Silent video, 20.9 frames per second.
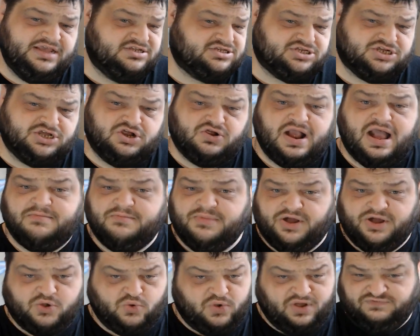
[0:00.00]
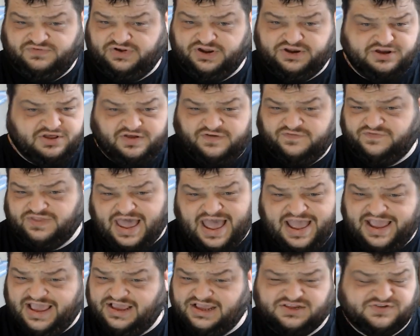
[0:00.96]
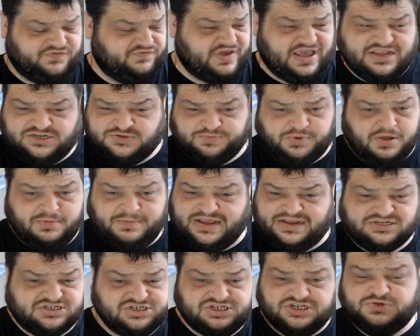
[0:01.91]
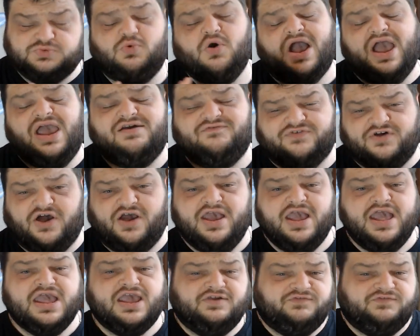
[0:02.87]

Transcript: Instagram equivalent of that is, Facebook messages, whatever.